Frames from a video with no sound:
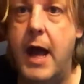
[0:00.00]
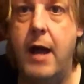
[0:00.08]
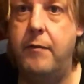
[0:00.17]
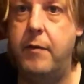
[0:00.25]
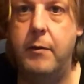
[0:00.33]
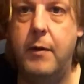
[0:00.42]

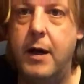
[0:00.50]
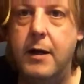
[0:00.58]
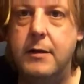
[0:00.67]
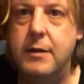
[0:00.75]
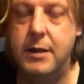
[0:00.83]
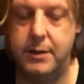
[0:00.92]
everywhere.
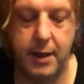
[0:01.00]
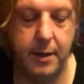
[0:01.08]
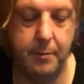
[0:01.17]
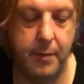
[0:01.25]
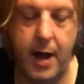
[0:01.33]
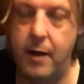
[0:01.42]
It's
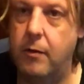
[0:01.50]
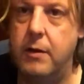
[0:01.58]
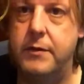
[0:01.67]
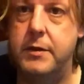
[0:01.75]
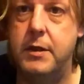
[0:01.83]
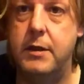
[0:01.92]
like, man, all
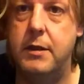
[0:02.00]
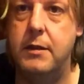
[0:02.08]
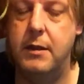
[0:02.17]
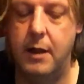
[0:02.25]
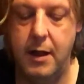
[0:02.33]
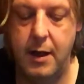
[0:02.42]
of a
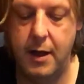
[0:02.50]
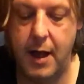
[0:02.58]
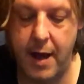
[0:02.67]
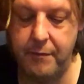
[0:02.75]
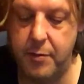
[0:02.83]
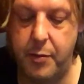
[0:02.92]
sudden,
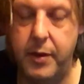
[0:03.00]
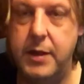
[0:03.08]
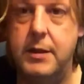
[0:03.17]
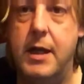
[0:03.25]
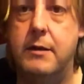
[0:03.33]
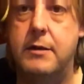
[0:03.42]

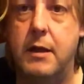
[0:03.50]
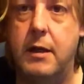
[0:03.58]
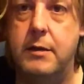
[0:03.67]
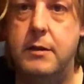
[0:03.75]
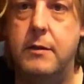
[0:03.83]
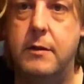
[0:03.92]
everybody's now
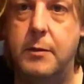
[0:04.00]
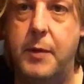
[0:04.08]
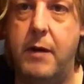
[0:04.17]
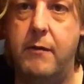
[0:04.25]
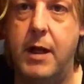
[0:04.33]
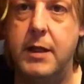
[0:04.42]
starting to talk
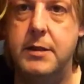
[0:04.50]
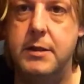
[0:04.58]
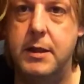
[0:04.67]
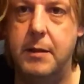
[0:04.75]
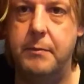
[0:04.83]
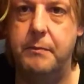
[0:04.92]
about
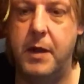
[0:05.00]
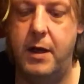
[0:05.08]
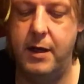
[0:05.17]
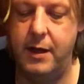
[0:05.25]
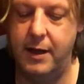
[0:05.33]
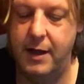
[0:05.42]
relationship,
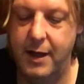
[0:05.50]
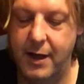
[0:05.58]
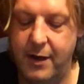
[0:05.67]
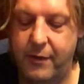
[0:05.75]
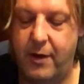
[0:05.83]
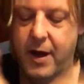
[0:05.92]

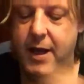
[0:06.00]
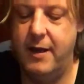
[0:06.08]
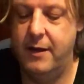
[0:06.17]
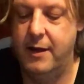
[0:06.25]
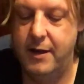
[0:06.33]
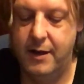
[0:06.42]

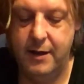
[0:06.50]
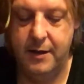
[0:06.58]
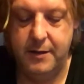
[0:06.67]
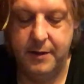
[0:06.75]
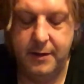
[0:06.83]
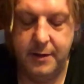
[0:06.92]
right?
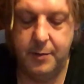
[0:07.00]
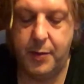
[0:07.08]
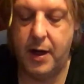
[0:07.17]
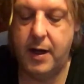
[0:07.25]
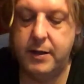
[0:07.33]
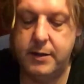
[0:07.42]
The
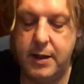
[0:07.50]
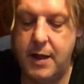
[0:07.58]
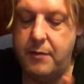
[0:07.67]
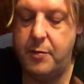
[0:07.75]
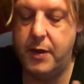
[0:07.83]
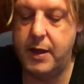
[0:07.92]
past, and
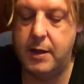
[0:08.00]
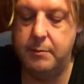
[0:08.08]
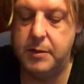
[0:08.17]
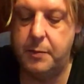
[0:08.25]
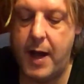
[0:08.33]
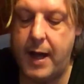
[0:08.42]
everybody
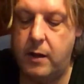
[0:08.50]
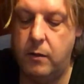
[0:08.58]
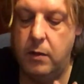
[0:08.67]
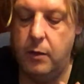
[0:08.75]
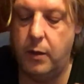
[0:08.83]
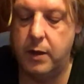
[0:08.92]
comes back
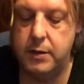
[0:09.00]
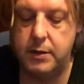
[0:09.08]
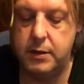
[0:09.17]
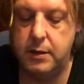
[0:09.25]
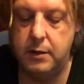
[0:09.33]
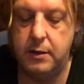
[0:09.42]
all at
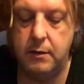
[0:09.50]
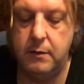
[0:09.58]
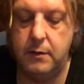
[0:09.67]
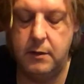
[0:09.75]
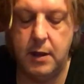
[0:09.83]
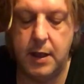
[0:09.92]
once to
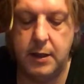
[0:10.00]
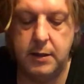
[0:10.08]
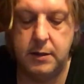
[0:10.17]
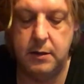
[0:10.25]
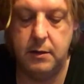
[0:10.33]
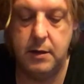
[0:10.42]
do
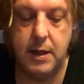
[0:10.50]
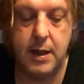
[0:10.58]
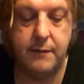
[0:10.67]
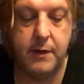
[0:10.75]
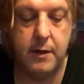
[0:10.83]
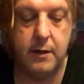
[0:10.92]
things, and you
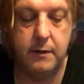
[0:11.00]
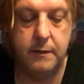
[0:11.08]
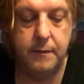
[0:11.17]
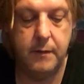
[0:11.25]
never know.